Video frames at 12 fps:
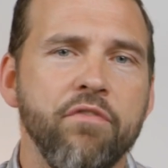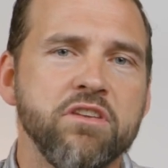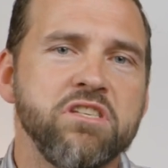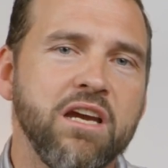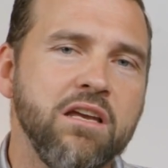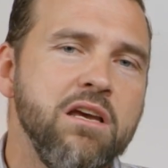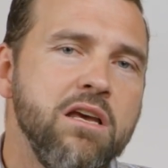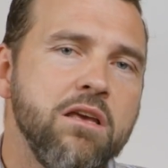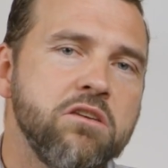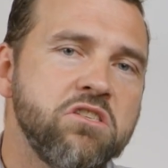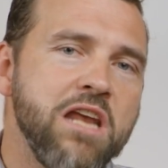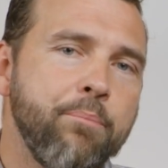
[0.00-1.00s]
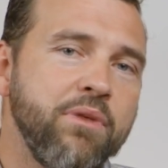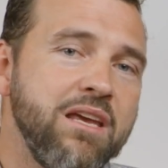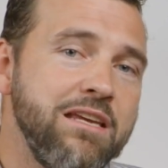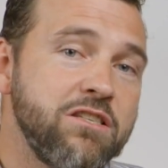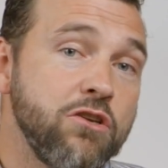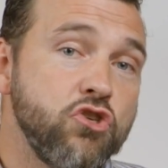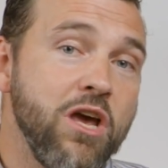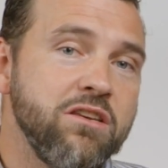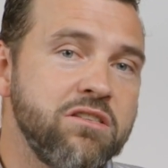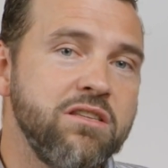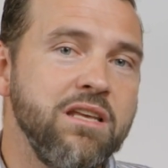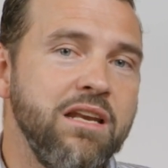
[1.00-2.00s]
The second step that he
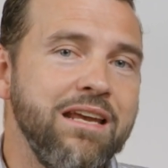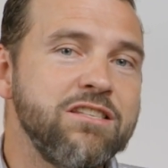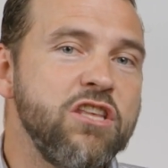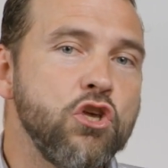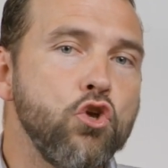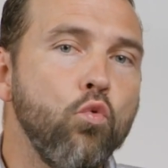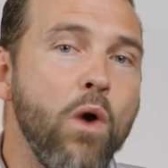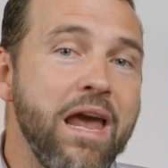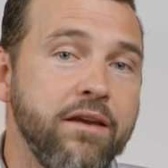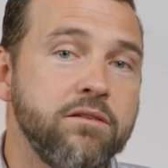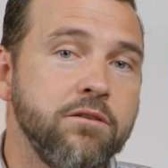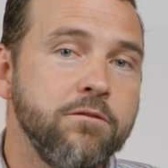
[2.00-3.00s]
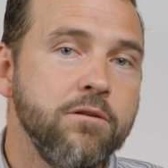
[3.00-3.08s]
suggests then is that you wait.